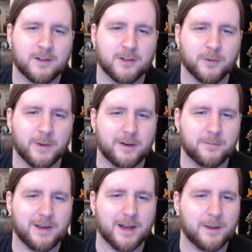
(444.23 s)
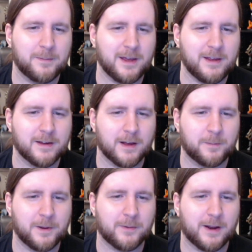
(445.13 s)
Lorraine, may I pay? I'll
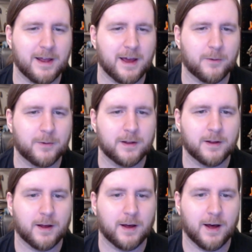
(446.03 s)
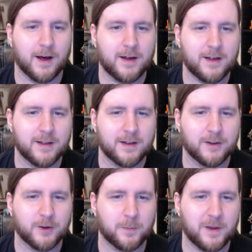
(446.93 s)
pay right now. Huh?
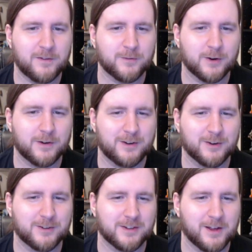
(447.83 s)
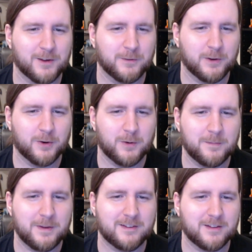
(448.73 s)
You're paying for yourself. You don't
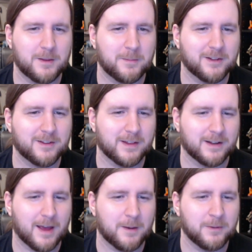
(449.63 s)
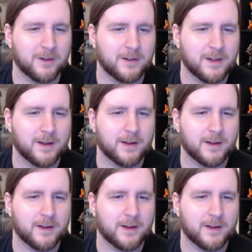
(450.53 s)
want me to send the bill to the temple?